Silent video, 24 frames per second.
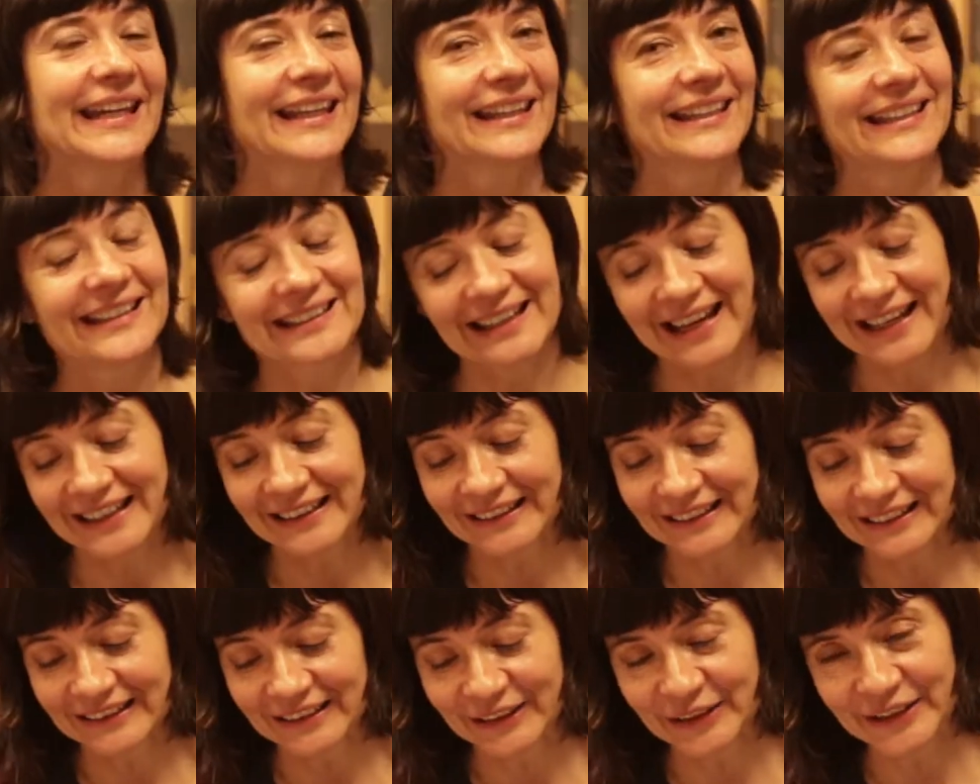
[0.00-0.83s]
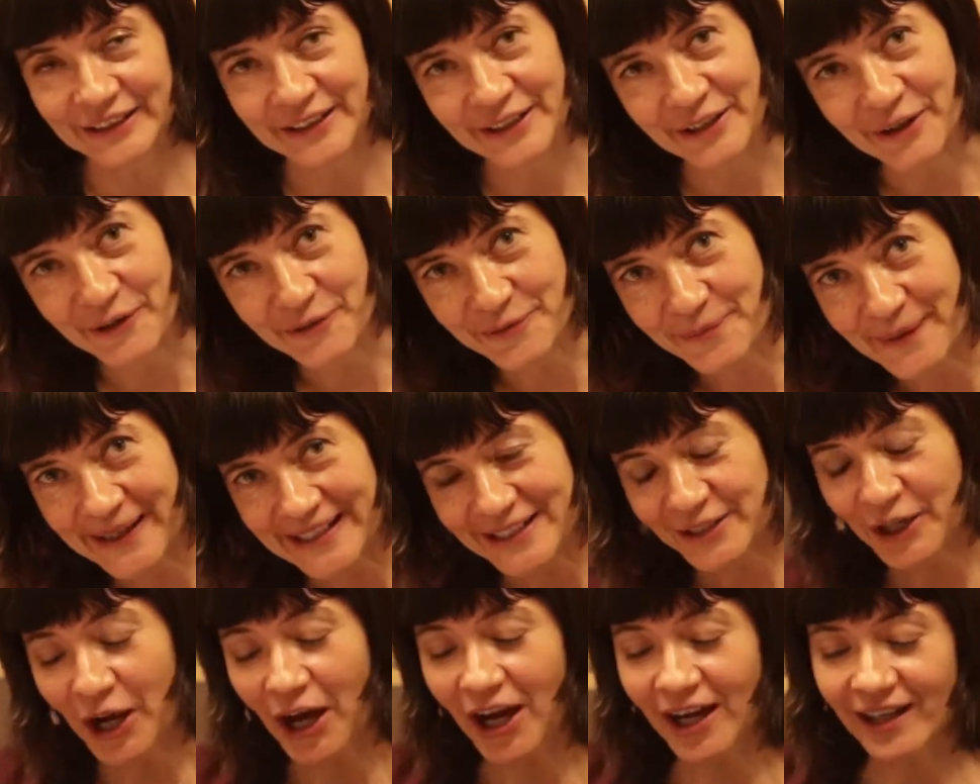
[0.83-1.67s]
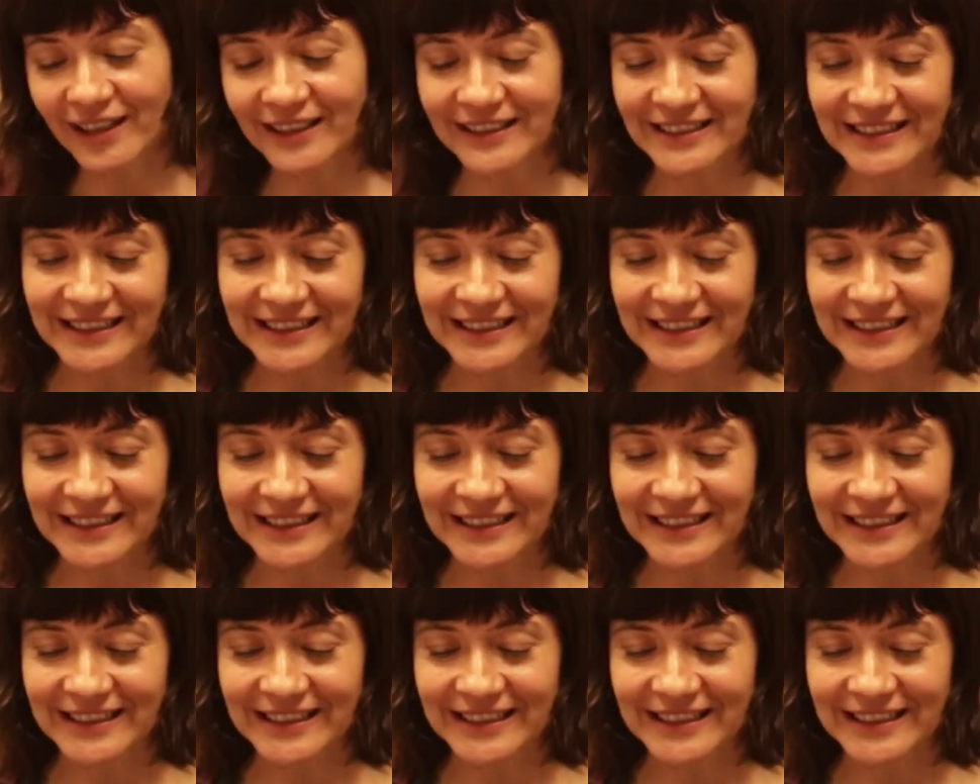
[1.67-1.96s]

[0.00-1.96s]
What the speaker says: The title of my talk